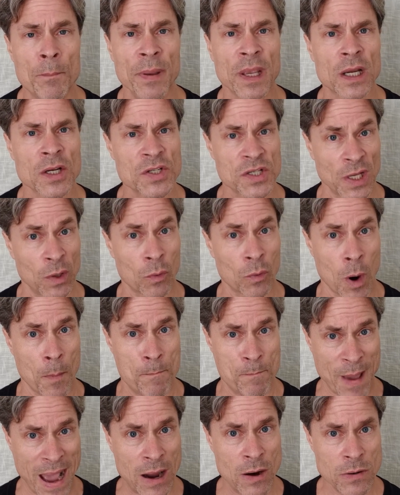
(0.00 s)
because they were
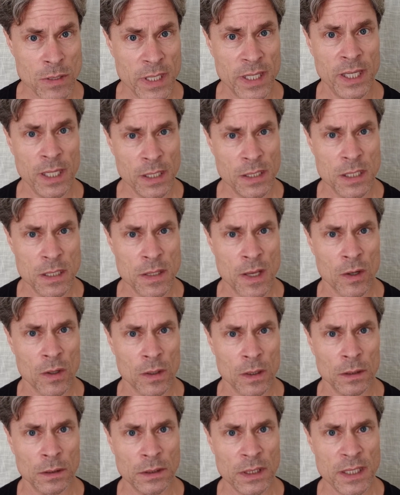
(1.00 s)
about kids in their
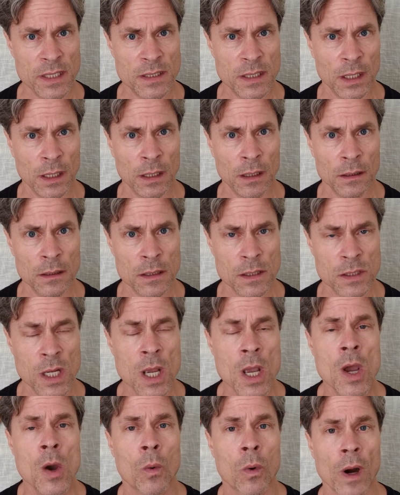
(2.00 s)
early teens,
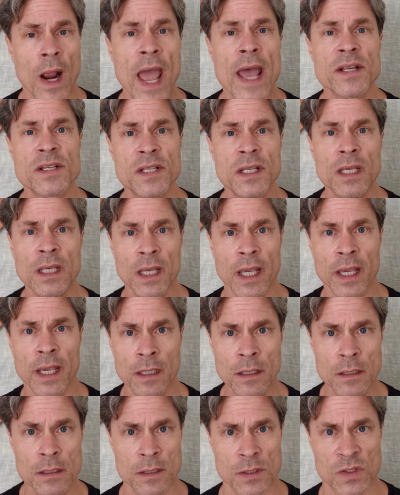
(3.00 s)
were S E
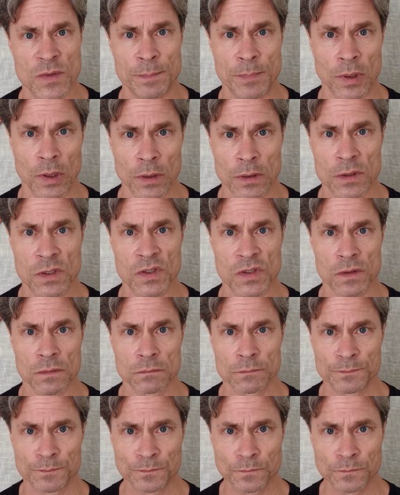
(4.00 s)
Hinton's books.